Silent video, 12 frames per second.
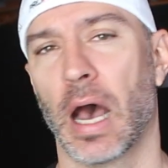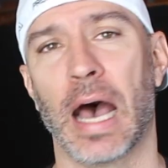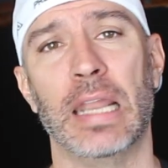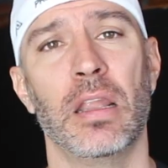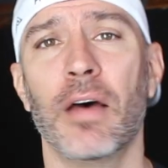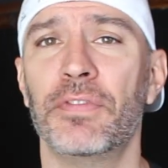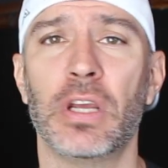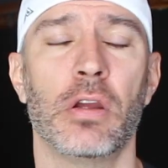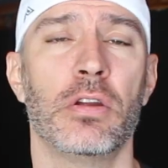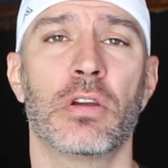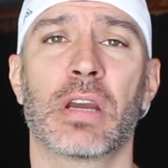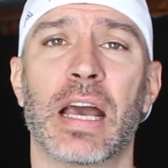I'd love to
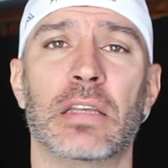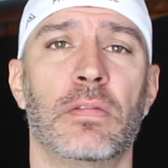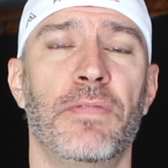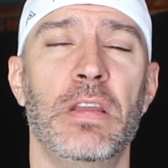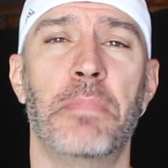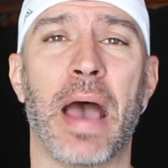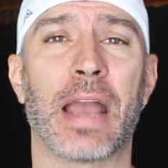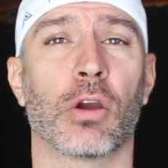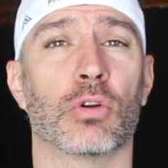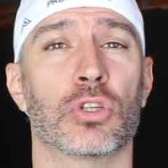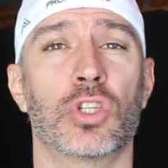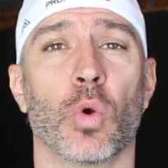hear your guys'
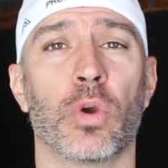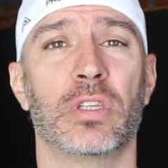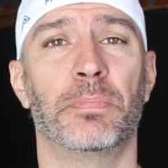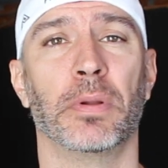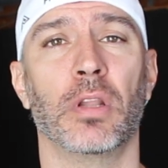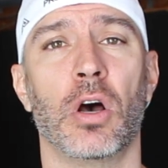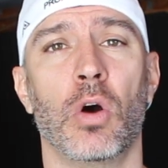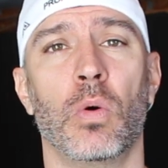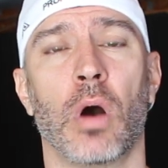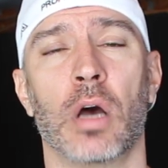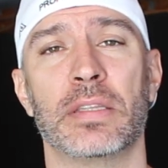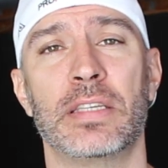feedback or stories
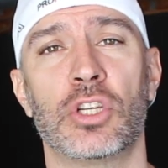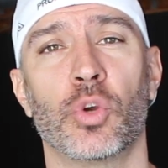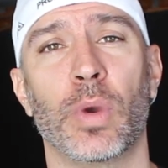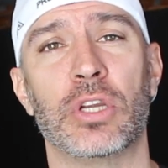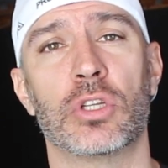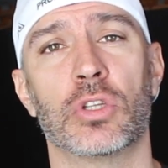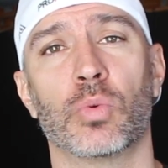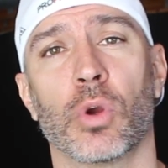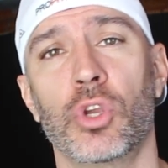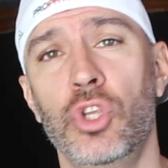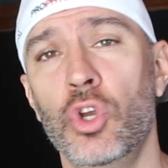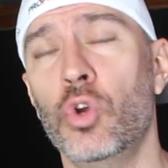below on situations
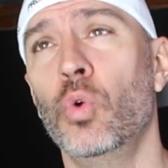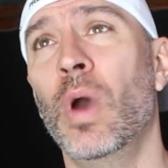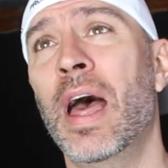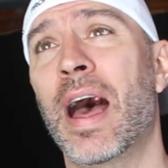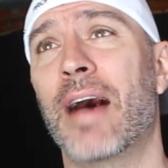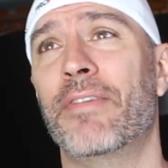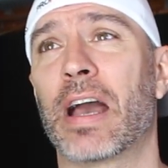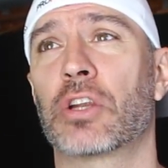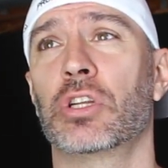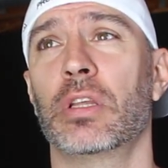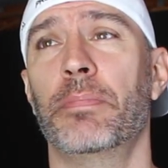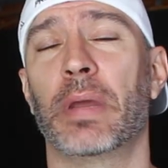where you have
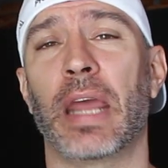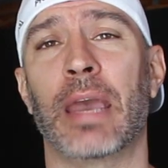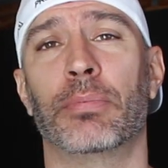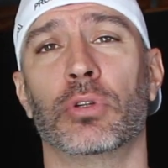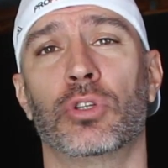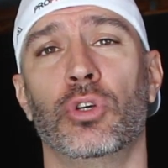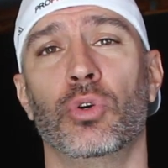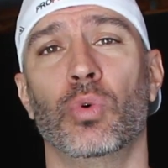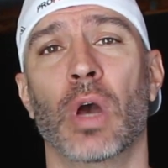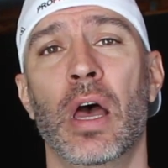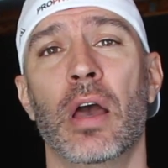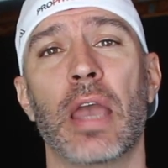actually been able
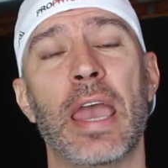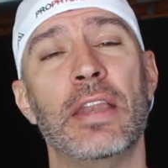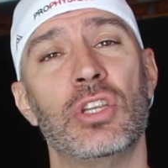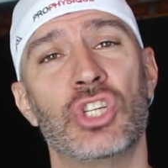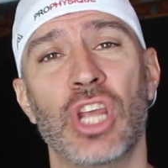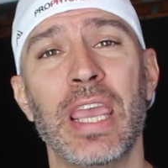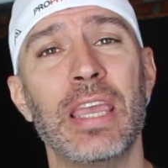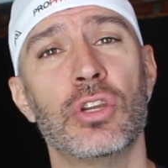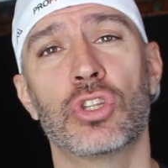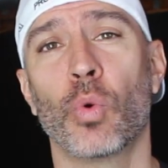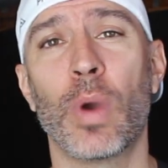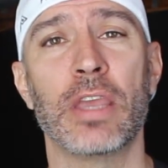to and
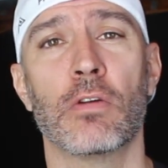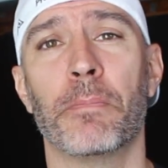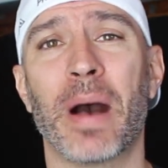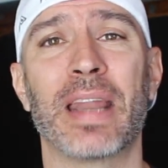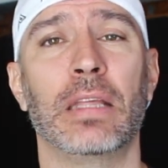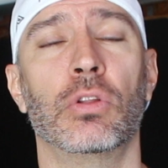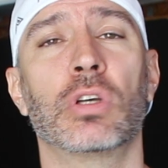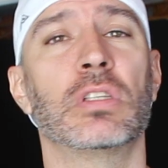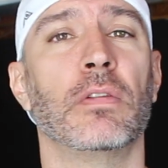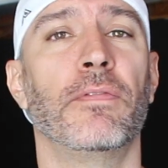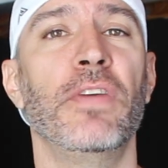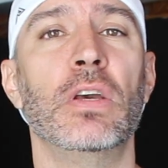change the way your body
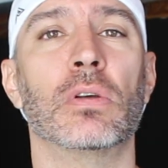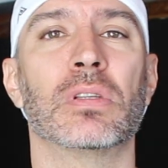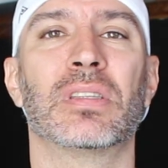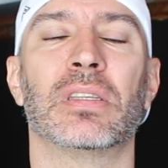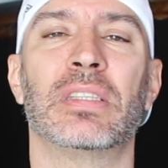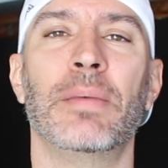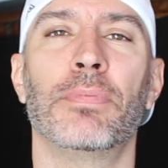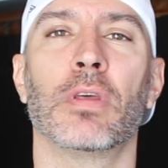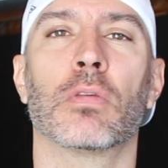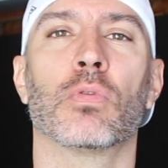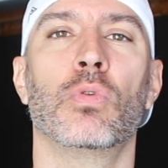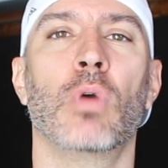looks and feels
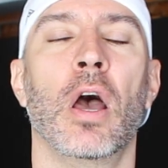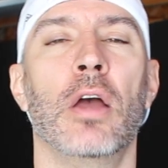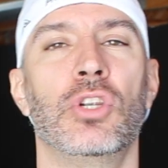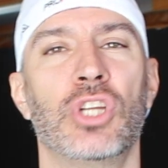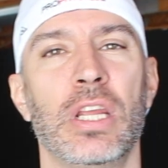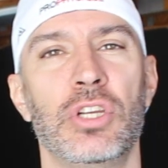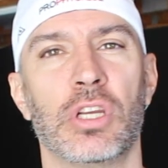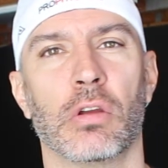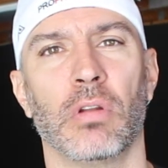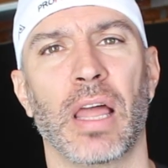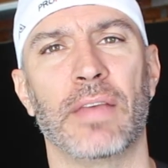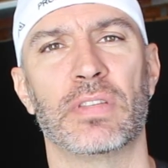simply through changing
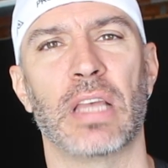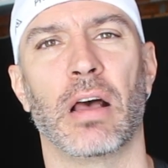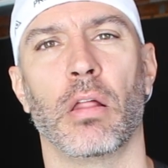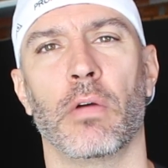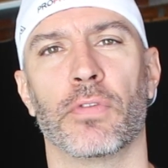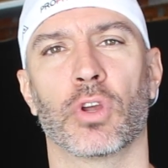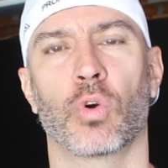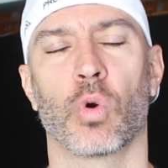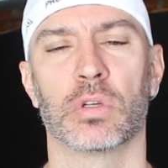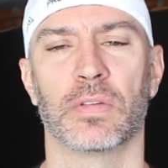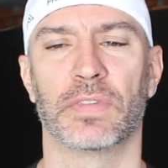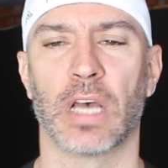your lifestyle over the
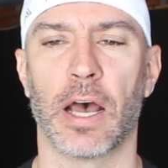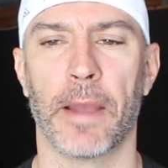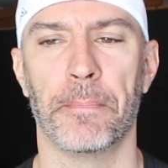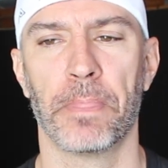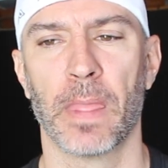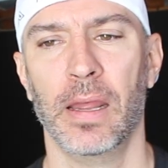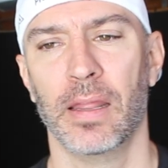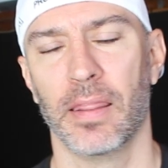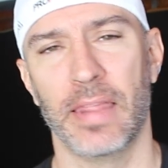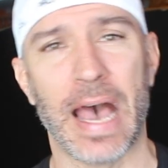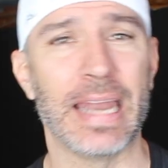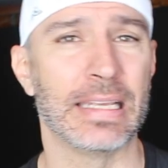course of time.
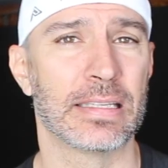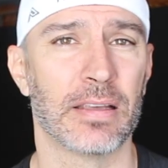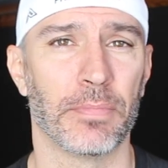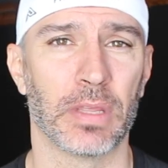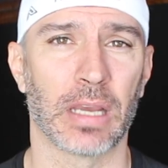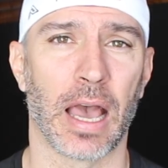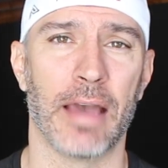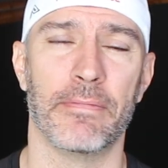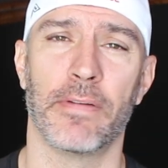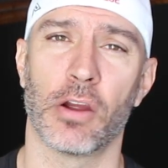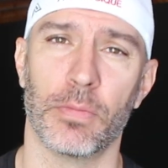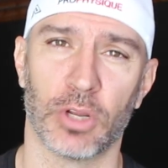That is something I
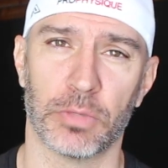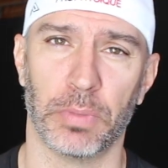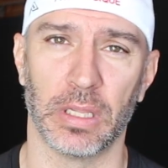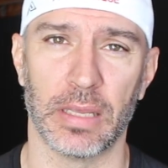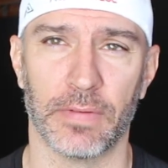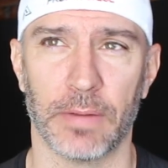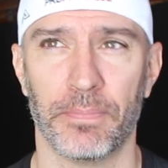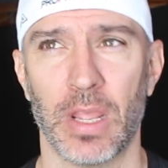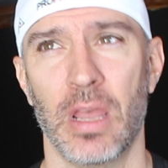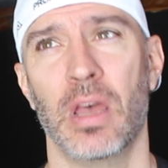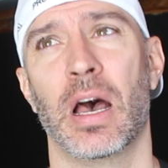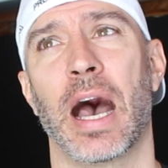very much believe in.
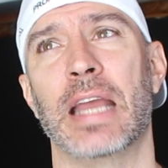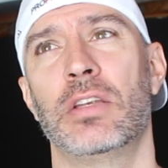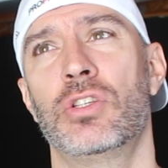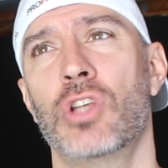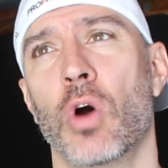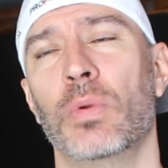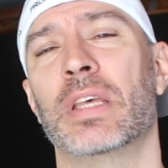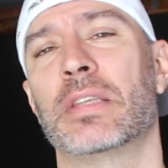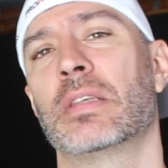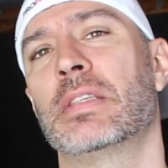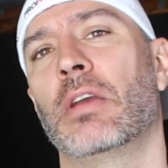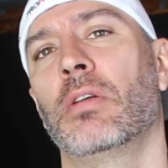I don't
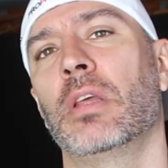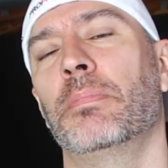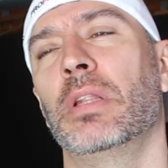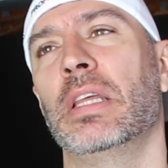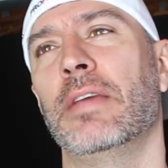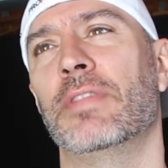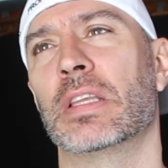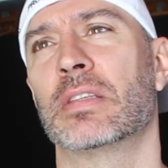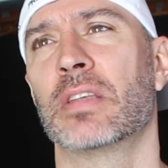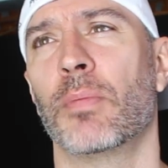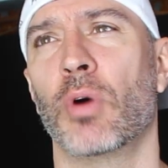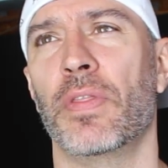necessarily believe that
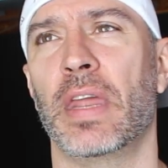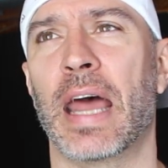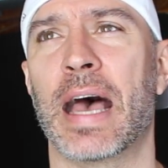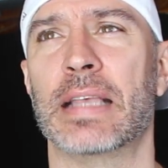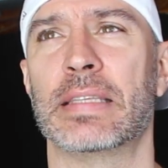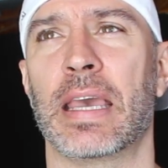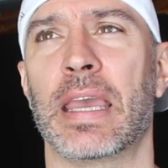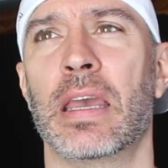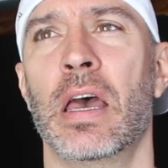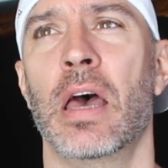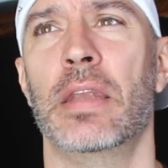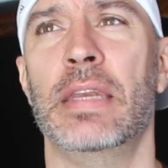someone that has
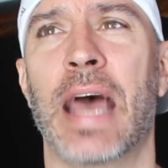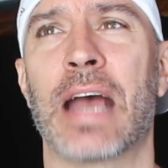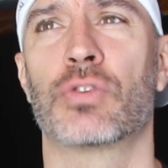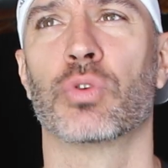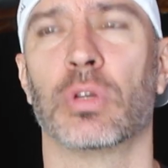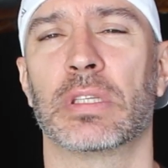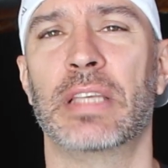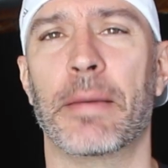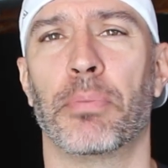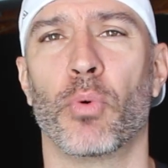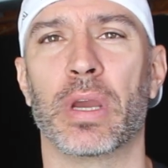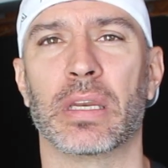a natural
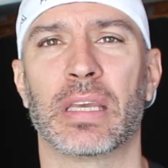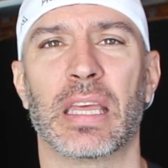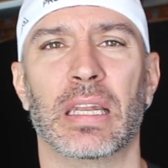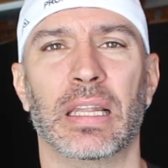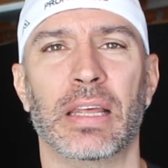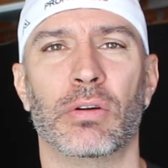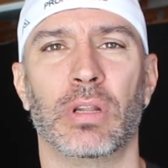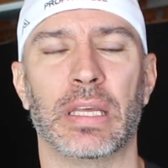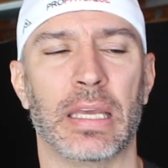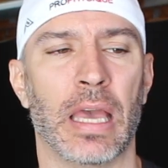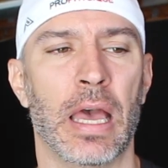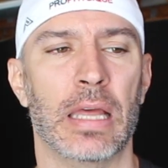set point can
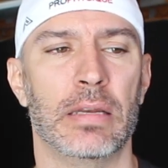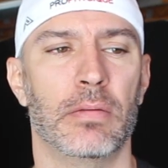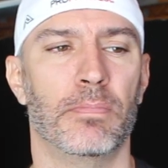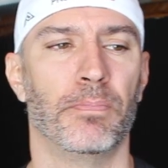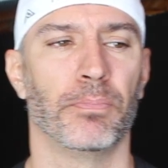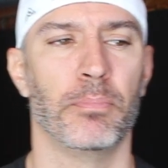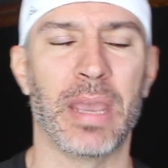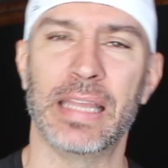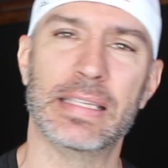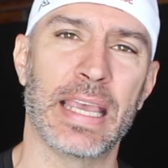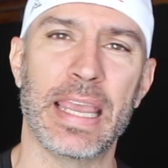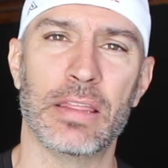literally
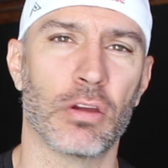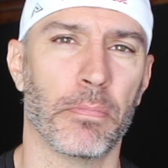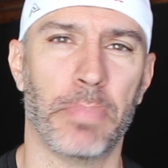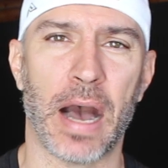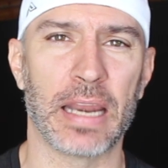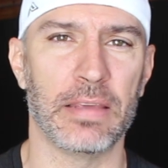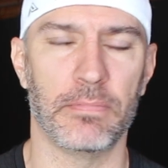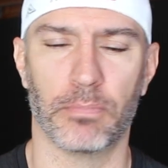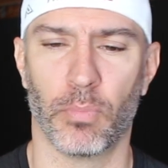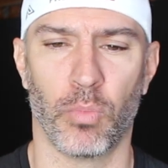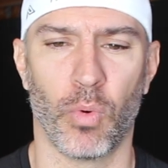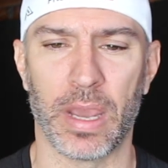maintain their body
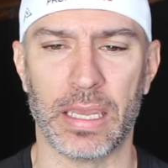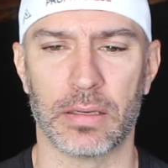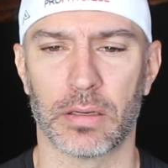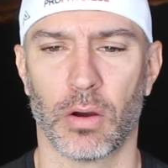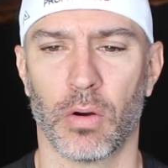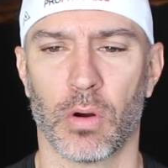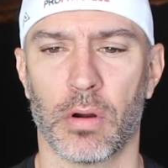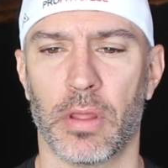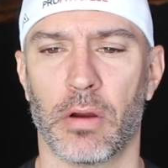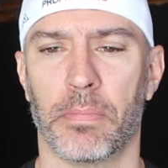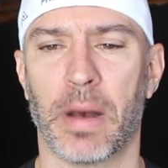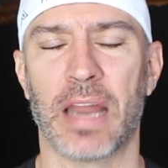weight or
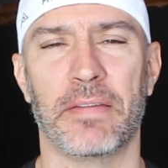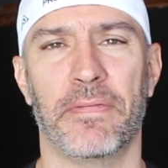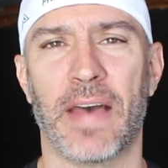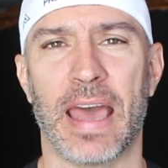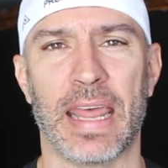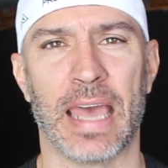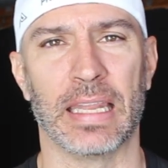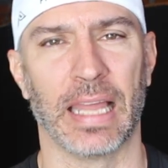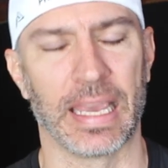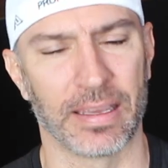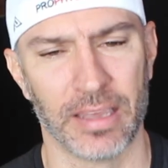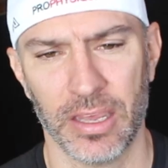their body fat at,
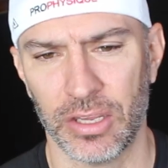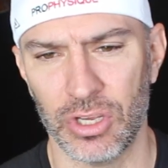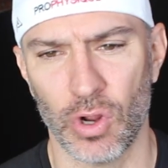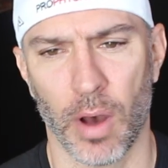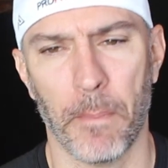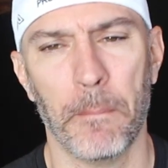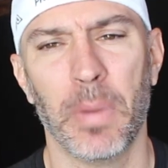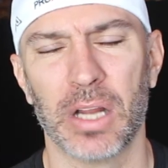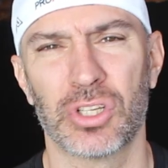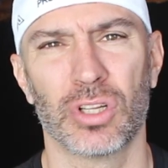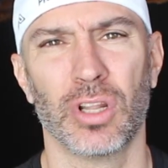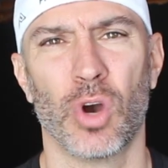like, you know, a
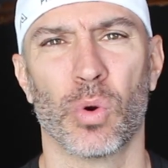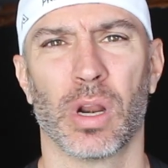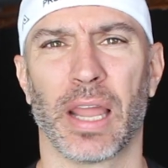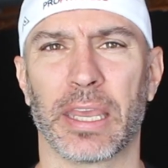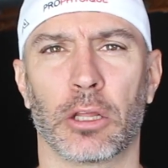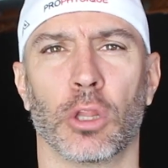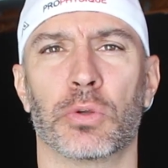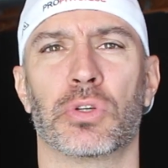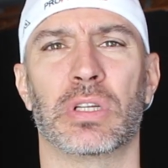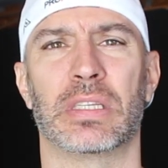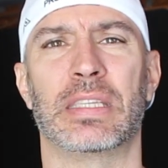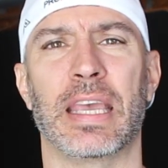much lower, like
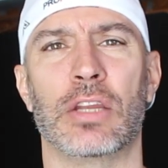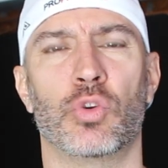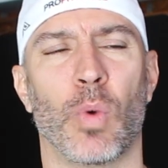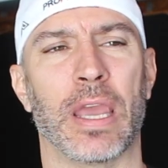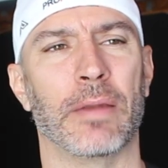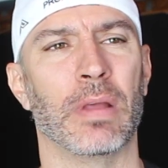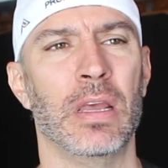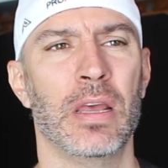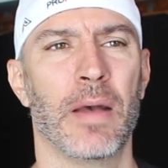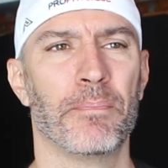closer to stage weight.